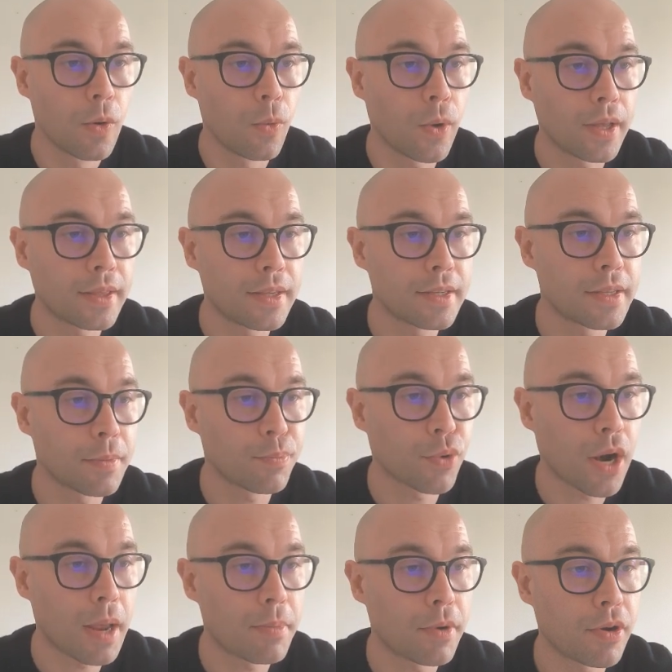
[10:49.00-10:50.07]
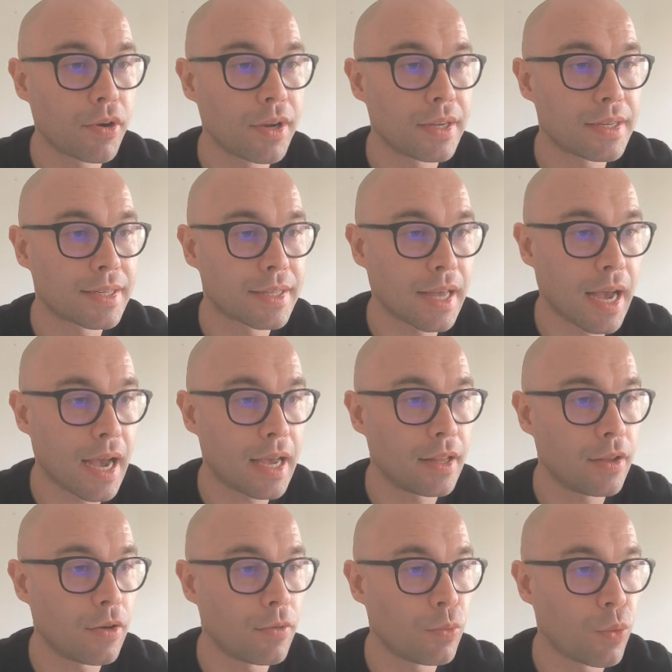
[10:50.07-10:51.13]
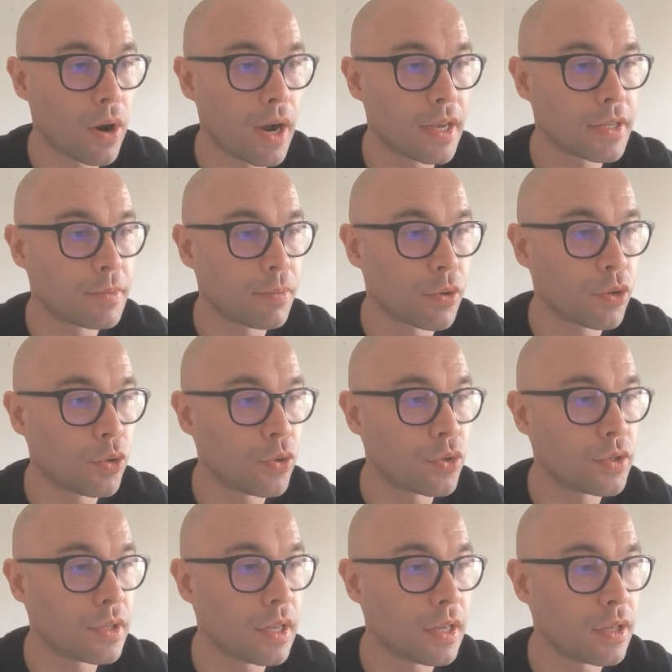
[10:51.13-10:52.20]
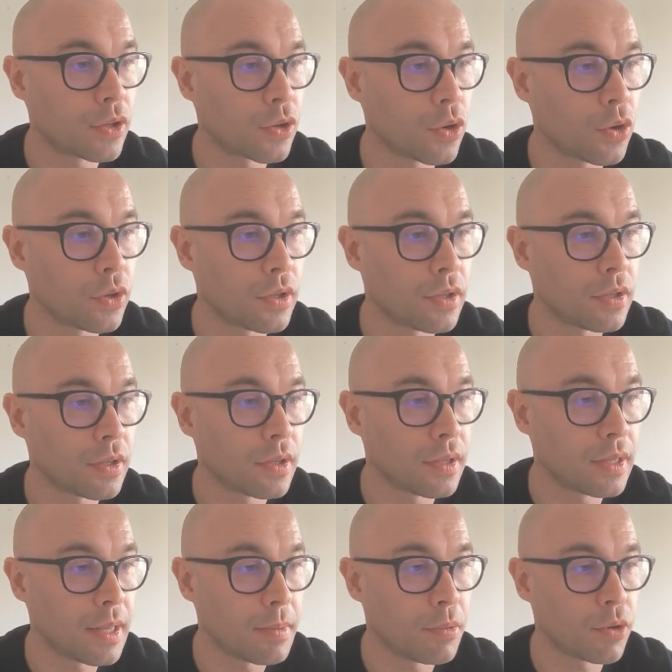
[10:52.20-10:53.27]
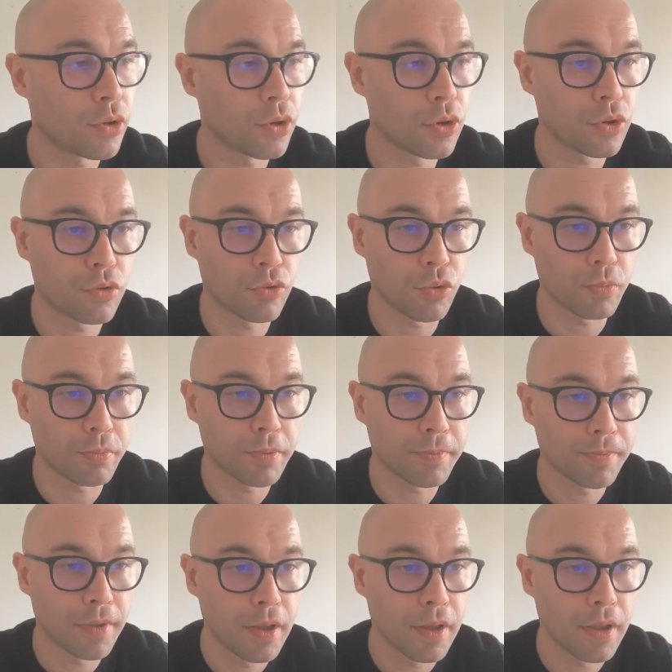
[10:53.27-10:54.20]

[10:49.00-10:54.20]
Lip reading: What is the primary style of wines produced in Côte de Bordeaux group?